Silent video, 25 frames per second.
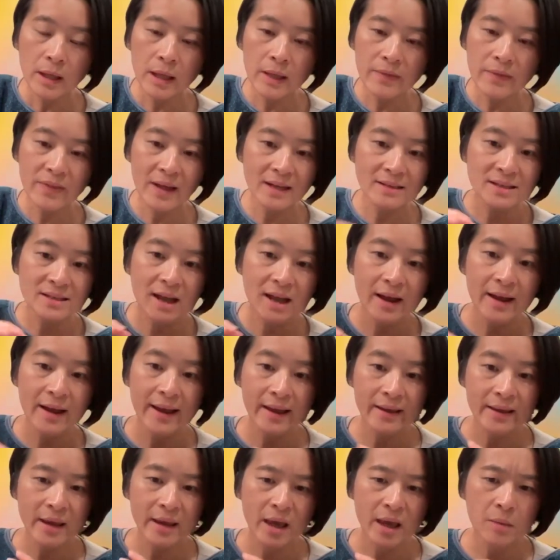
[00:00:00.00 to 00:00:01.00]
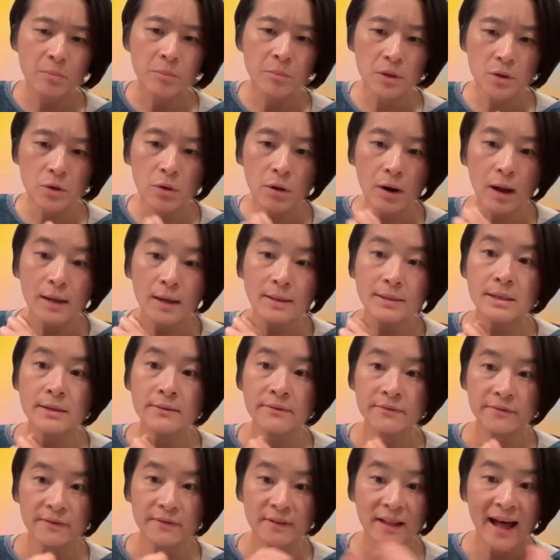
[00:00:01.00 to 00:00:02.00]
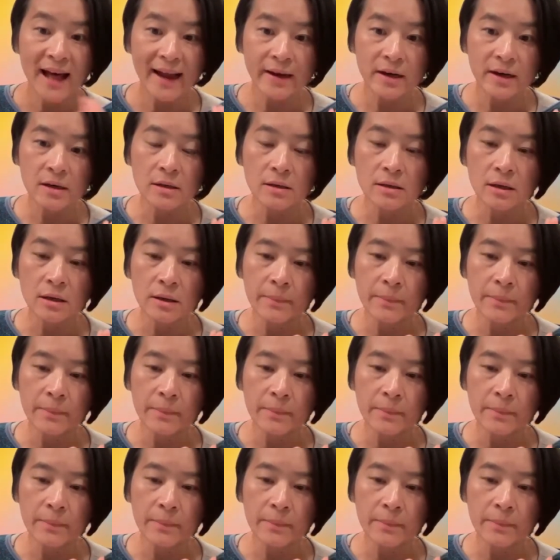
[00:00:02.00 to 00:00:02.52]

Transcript: At that time, I came across a flyer